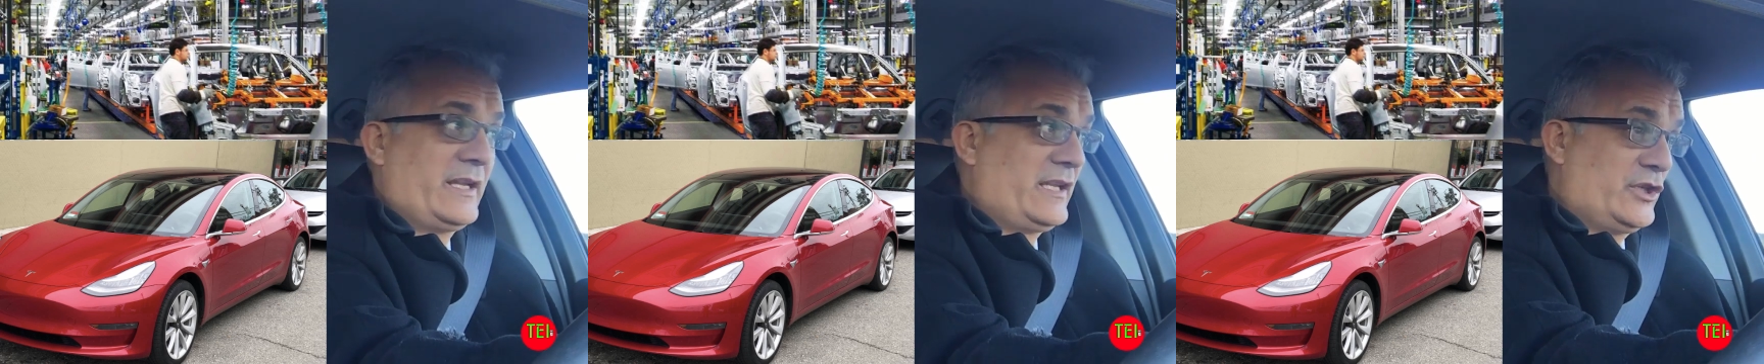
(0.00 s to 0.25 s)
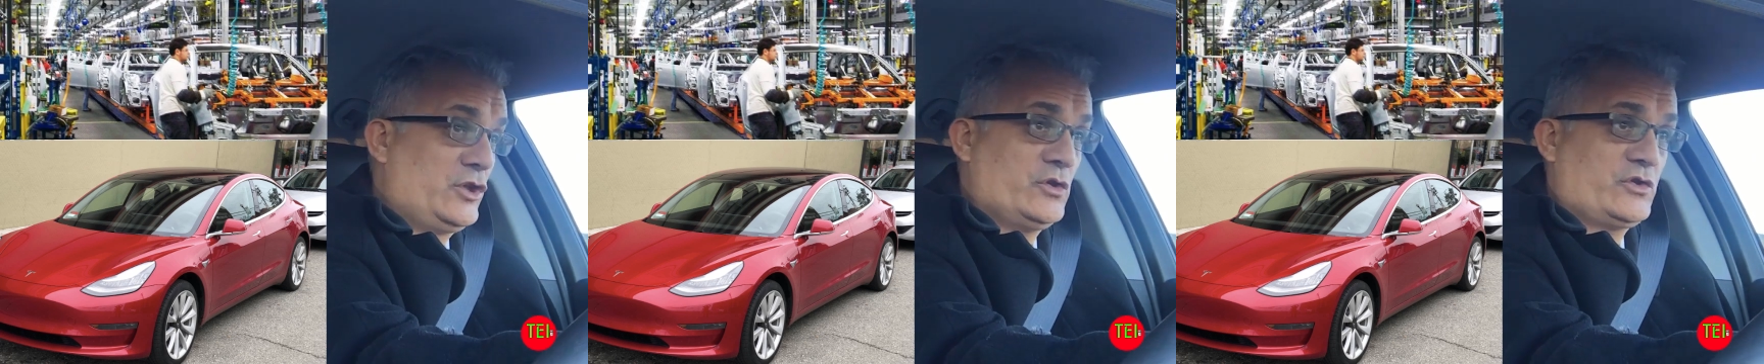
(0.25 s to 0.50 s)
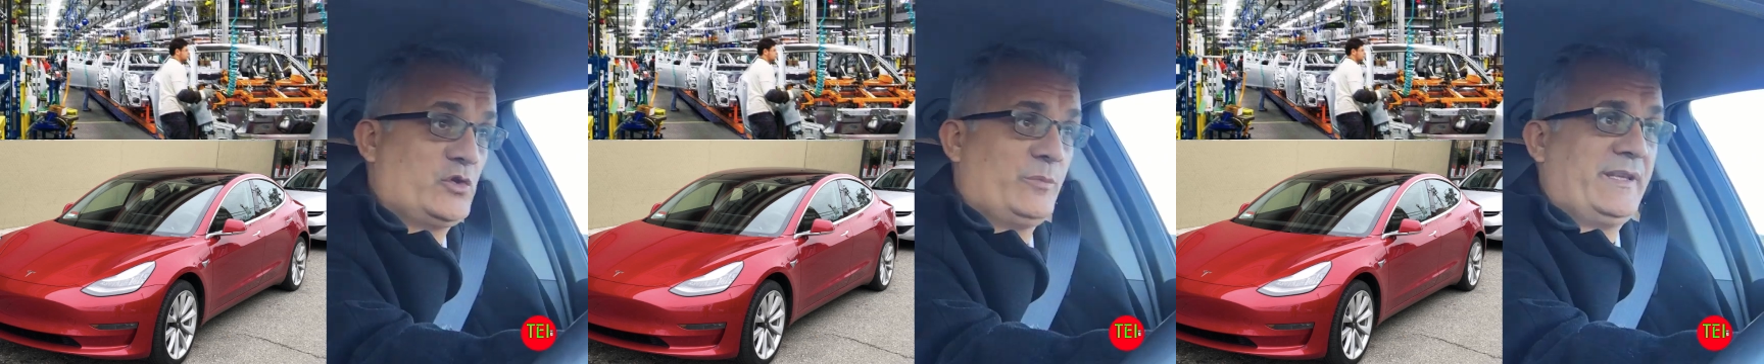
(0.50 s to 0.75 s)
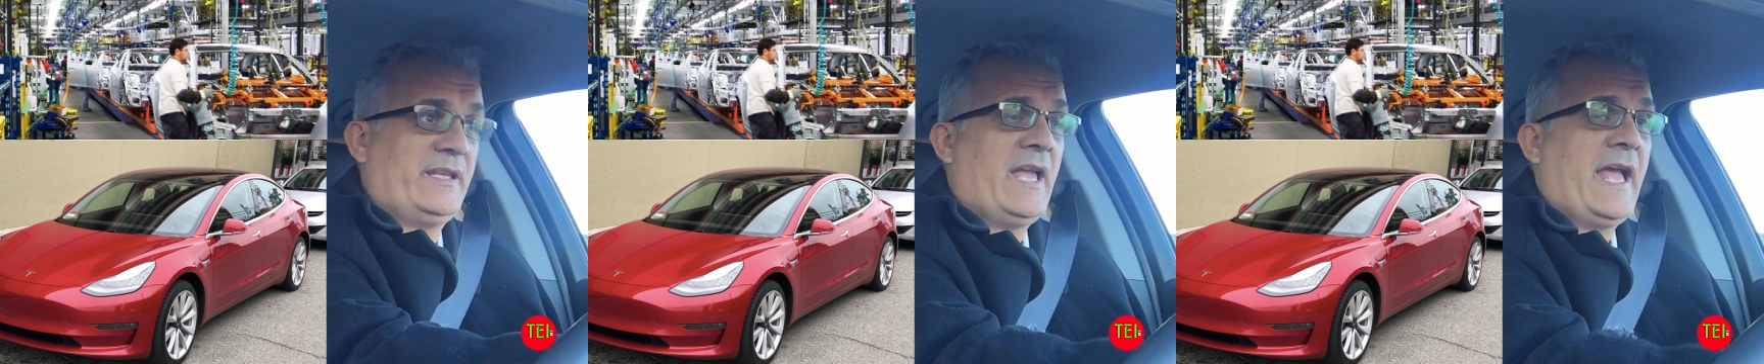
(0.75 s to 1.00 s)
And it used to
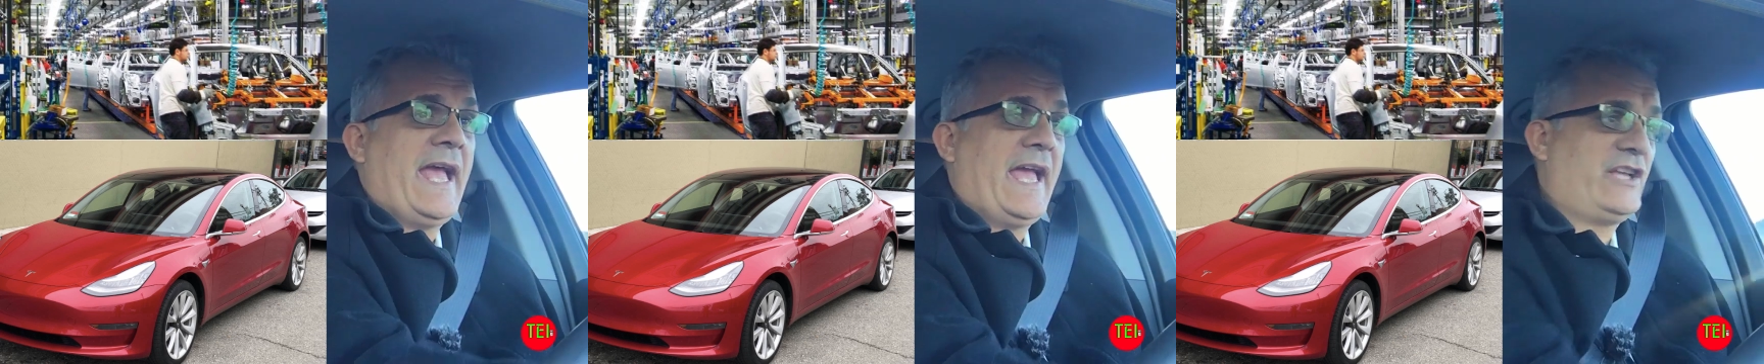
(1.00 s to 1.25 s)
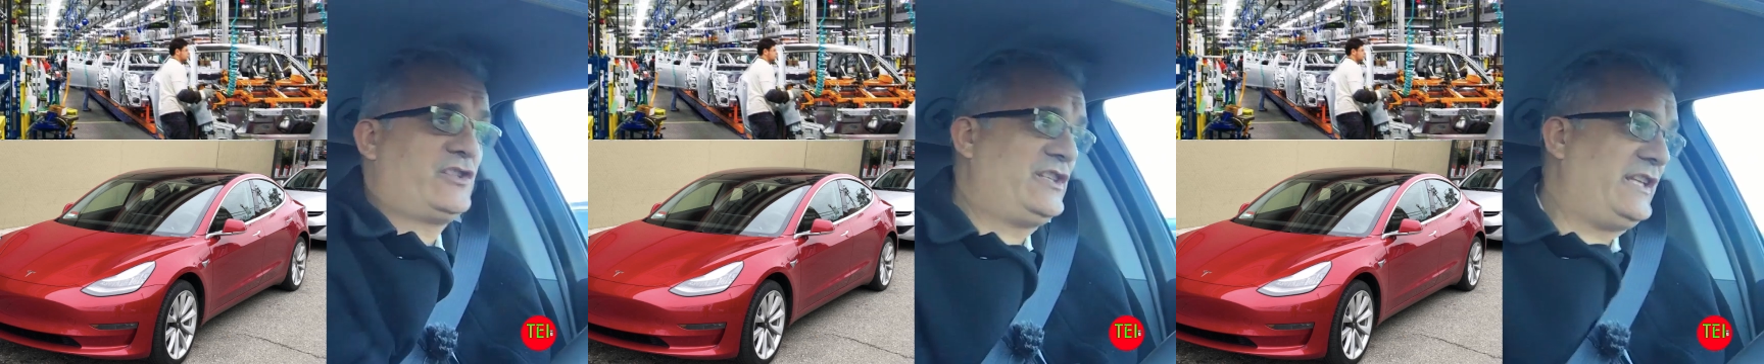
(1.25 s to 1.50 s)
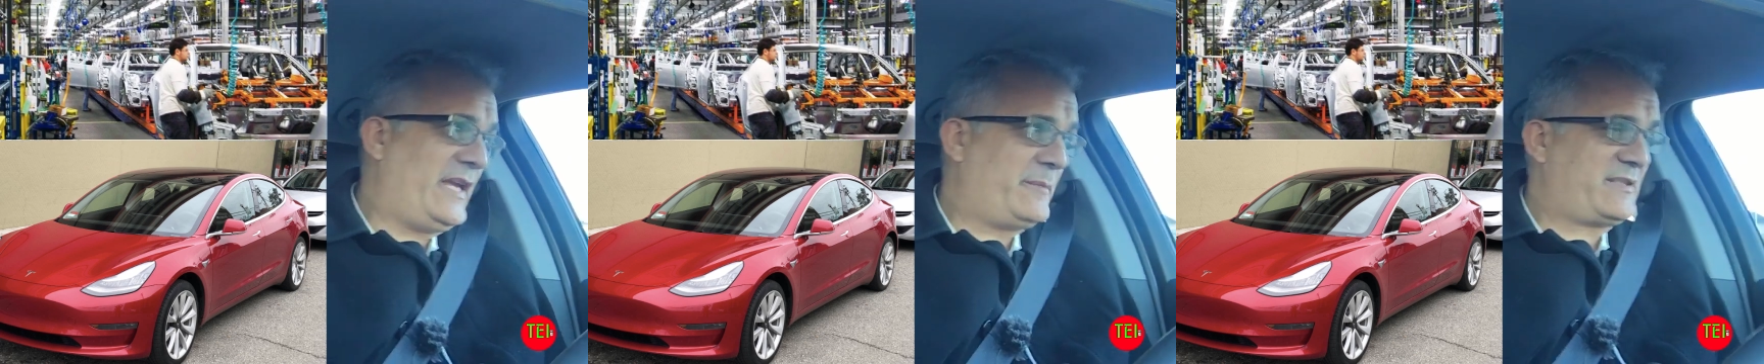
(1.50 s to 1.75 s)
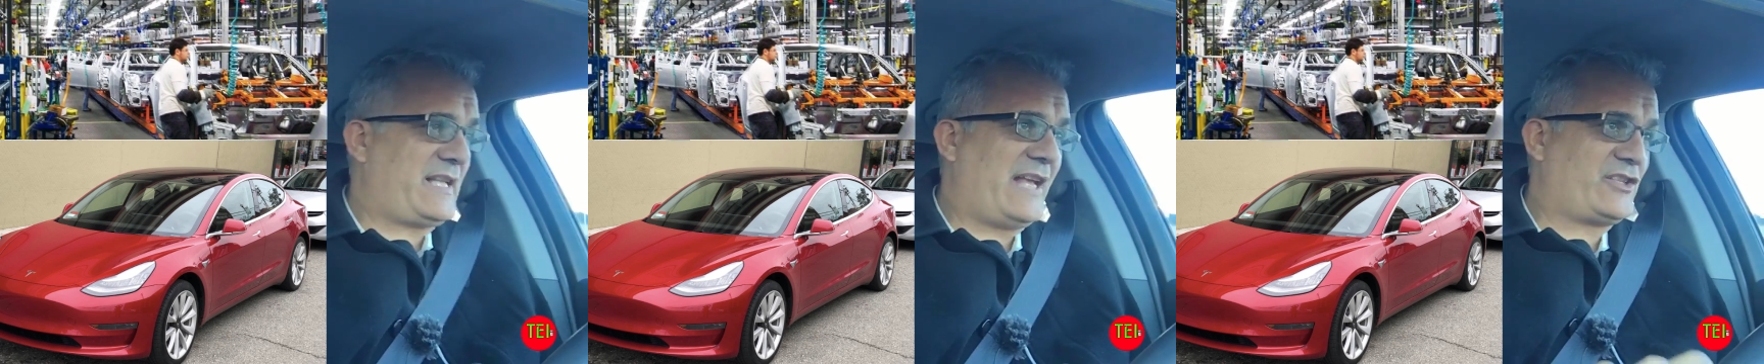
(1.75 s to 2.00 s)
be a GM